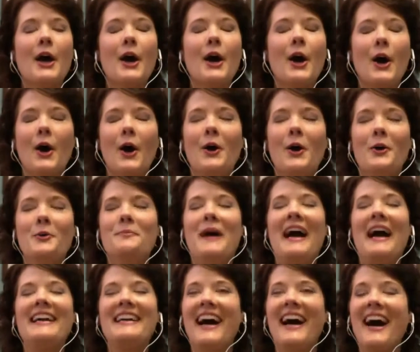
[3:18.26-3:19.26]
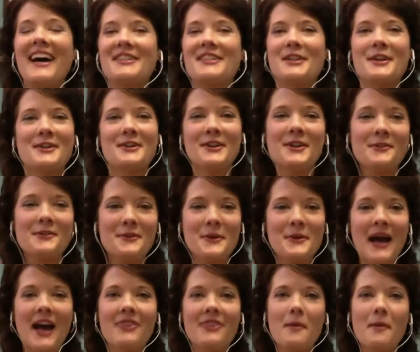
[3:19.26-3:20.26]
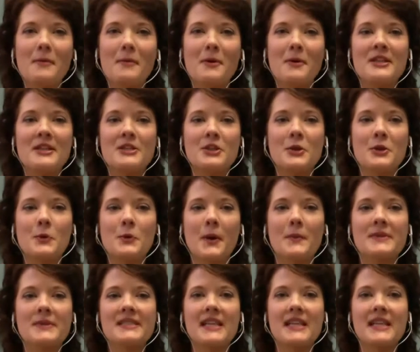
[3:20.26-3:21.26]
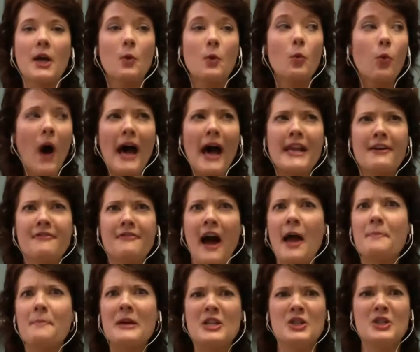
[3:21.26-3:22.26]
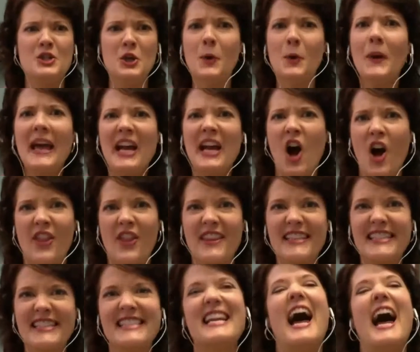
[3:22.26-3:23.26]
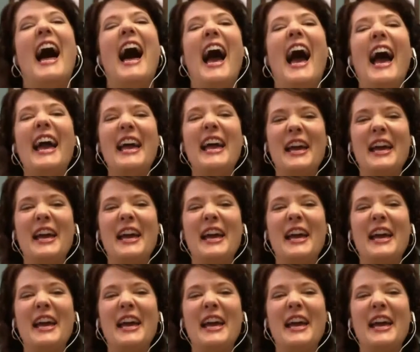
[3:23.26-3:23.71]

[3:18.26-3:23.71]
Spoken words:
oh my gosh, I don't know if you had that moment too, where it was like, what have I been doing all this time?